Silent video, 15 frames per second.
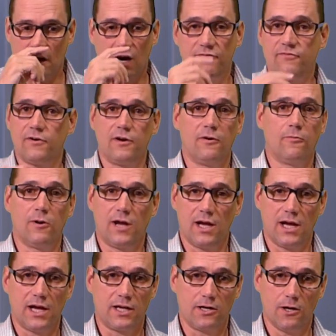off and
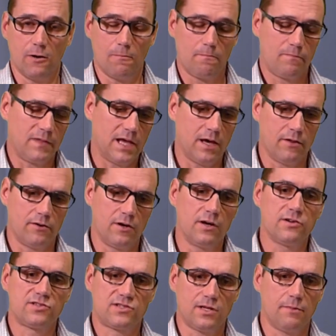away I go. Now
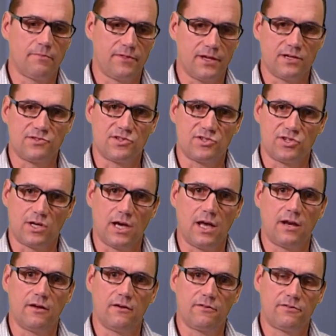there is some things that you
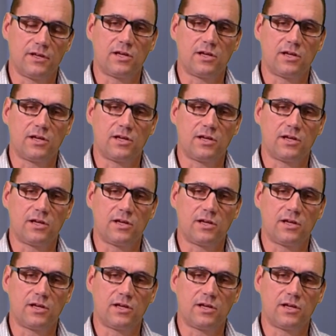got to